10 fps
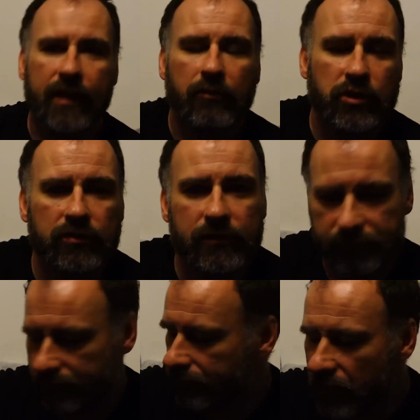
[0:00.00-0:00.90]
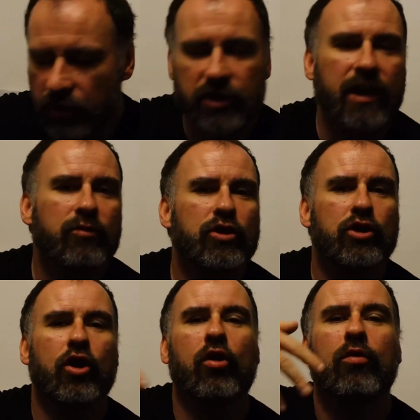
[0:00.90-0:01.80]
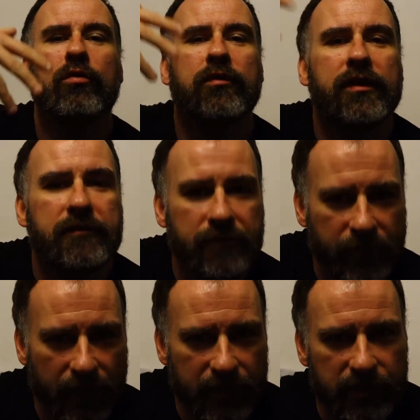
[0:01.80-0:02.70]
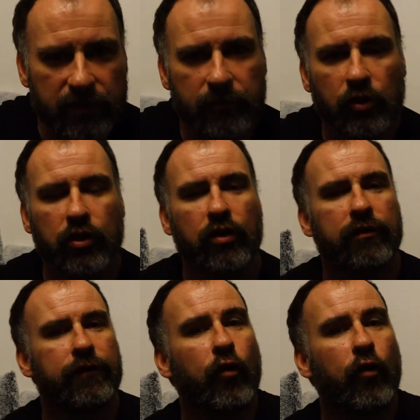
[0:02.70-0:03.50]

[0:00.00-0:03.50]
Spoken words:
that was a Magic Sandwich Show, various other